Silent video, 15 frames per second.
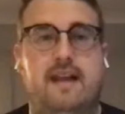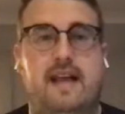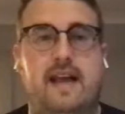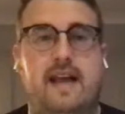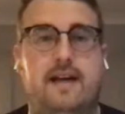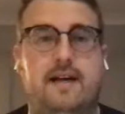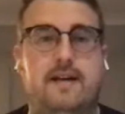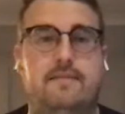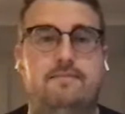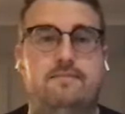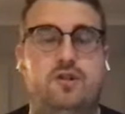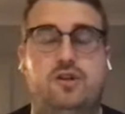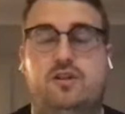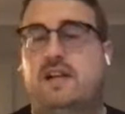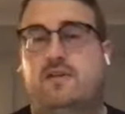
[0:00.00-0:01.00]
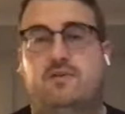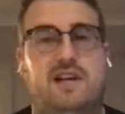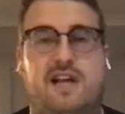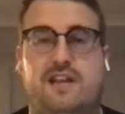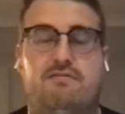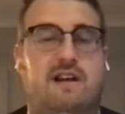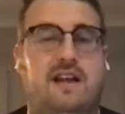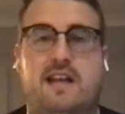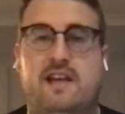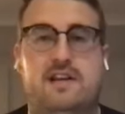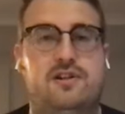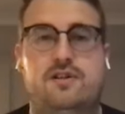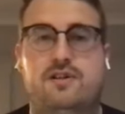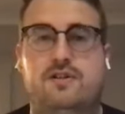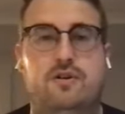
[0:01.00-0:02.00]
um, just outside the
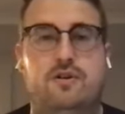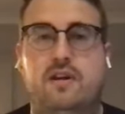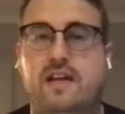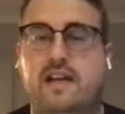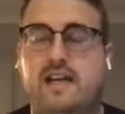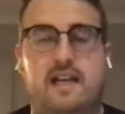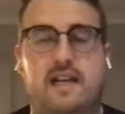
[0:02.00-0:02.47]
relegation zone.